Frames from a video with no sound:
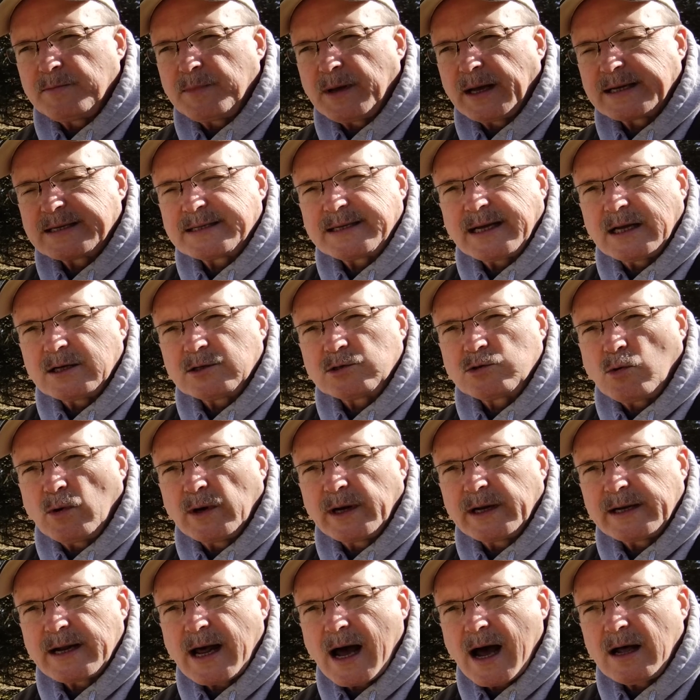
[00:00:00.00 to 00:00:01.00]
of like $10,
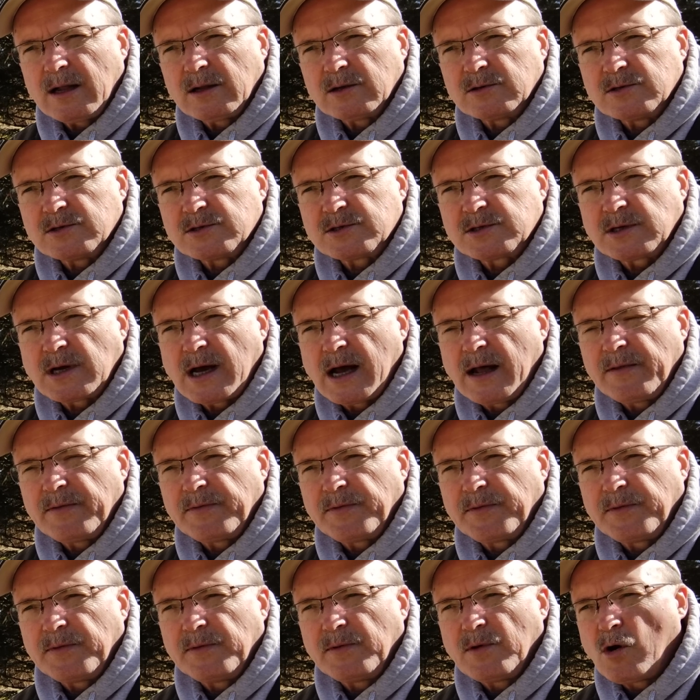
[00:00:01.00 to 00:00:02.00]
$20
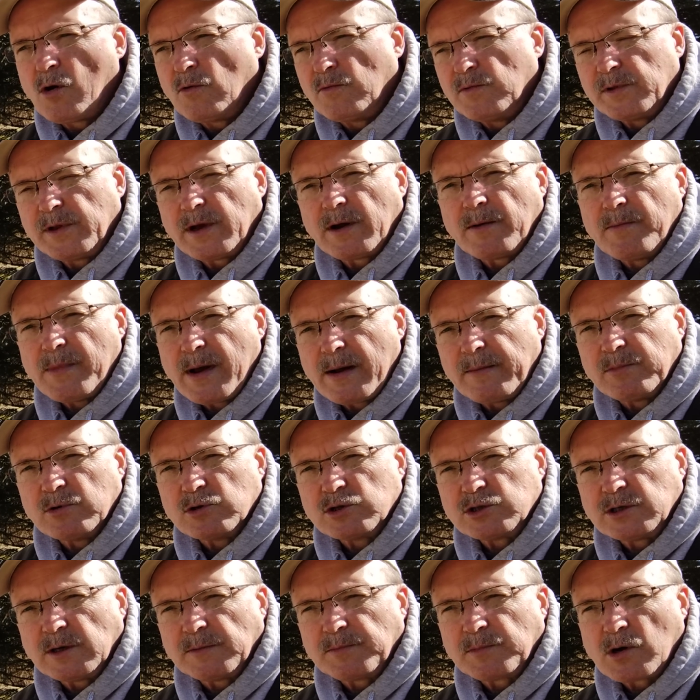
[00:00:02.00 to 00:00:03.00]
on over their
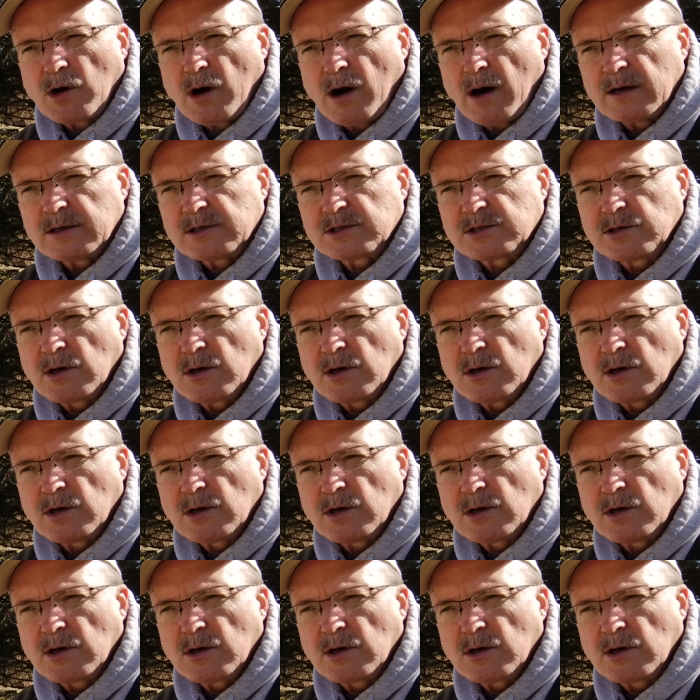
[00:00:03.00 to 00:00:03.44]
membership costs.